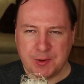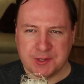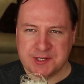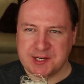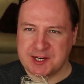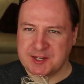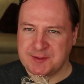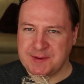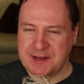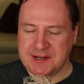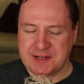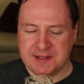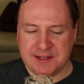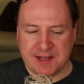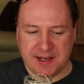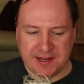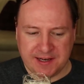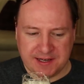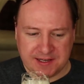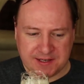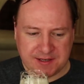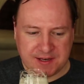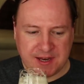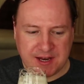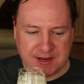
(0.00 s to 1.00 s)
I wasn't expecting
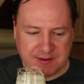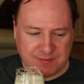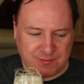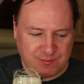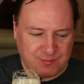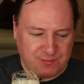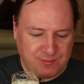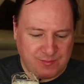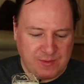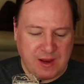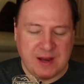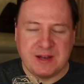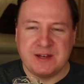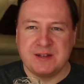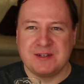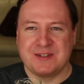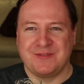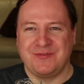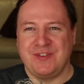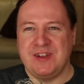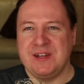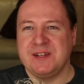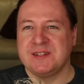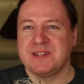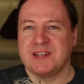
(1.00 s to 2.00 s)
that. It
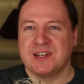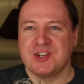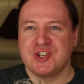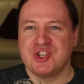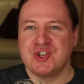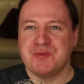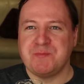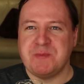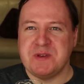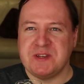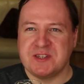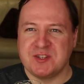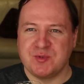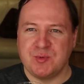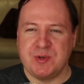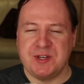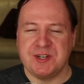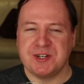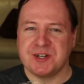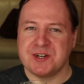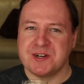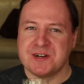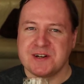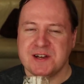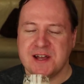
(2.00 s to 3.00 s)
feels like it should be
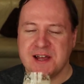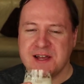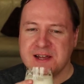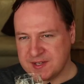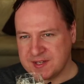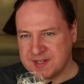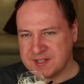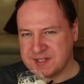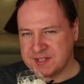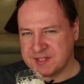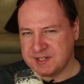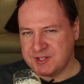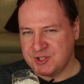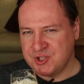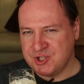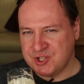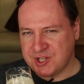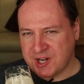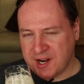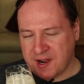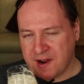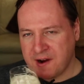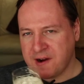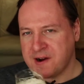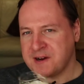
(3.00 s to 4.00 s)
sweeter. This is
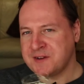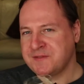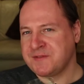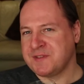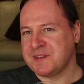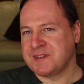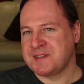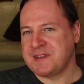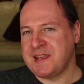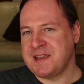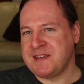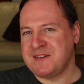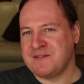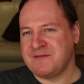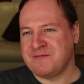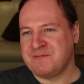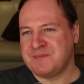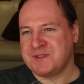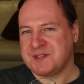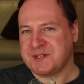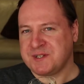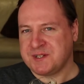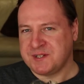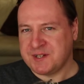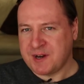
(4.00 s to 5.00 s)
tart for the sake
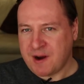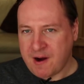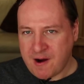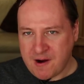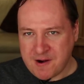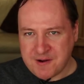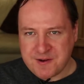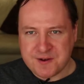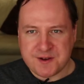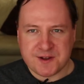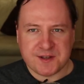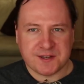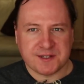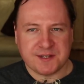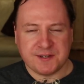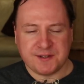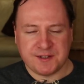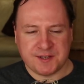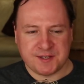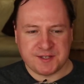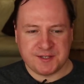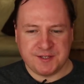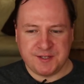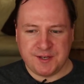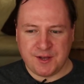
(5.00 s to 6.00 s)
of tartness,
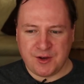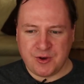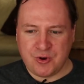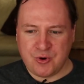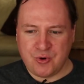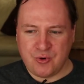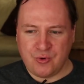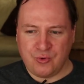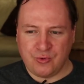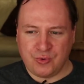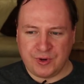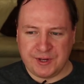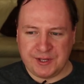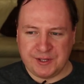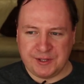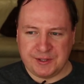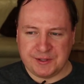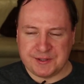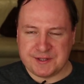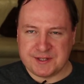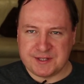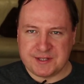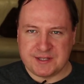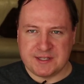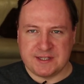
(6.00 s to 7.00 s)
and there's
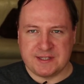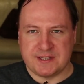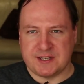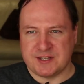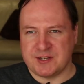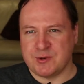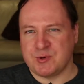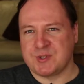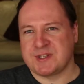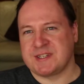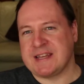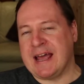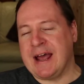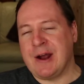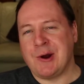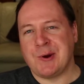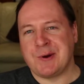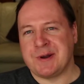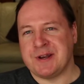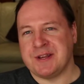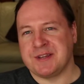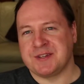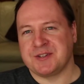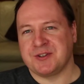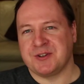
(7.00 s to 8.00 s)
no
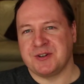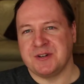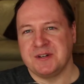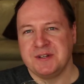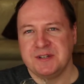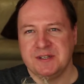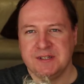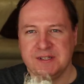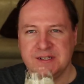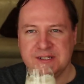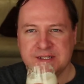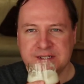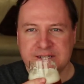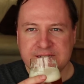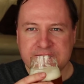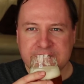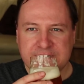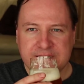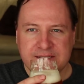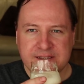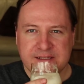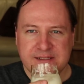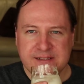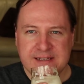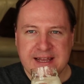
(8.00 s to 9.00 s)
sourness or
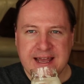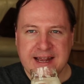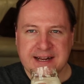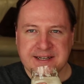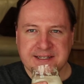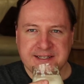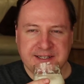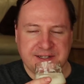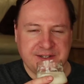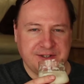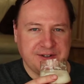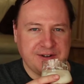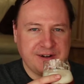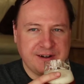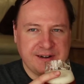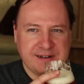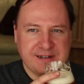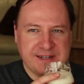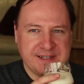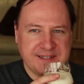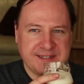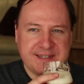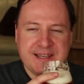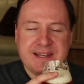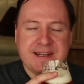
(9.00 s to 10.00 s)
lactic
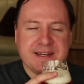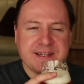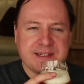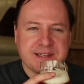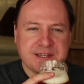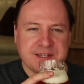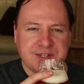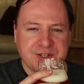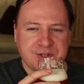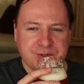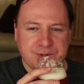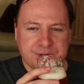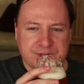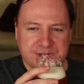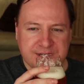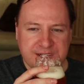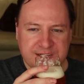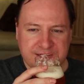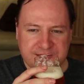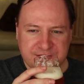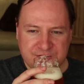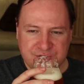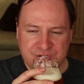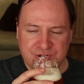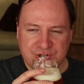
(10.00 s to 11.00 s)
or acidity to
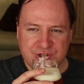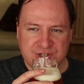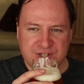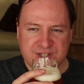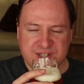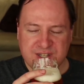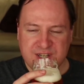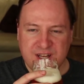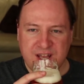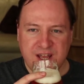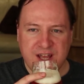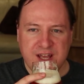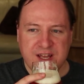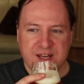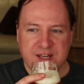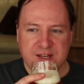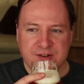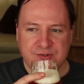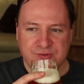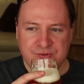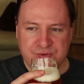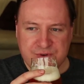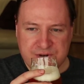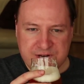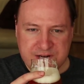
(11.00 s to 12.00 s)
it. It's just
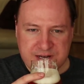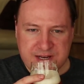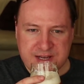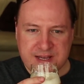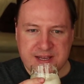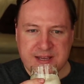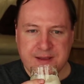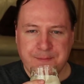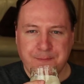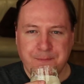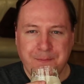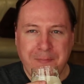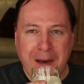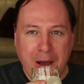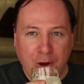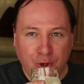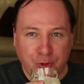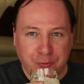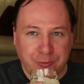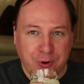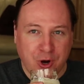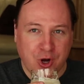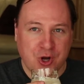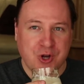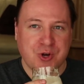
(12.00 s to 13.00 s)
really
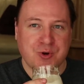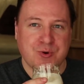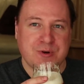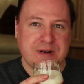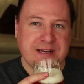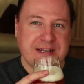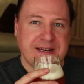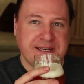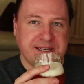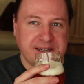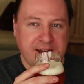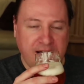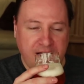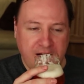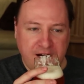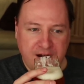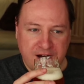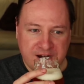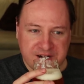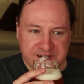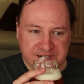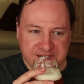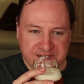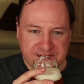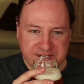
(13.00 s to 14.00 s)
mouth-puckering, really
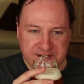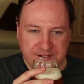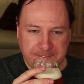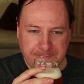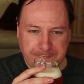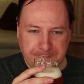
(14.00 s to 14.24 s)
tart.